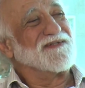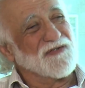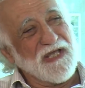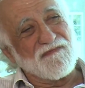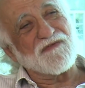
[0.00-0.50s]

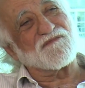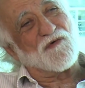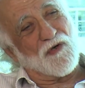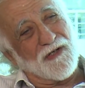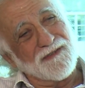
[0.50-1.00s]
Leave it
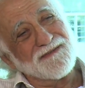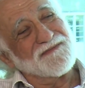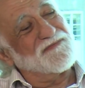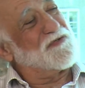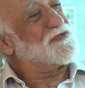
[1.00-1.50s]
for
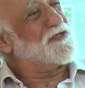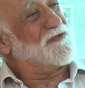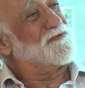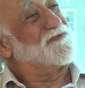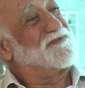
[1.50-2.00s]
future
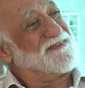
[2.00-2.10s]
use.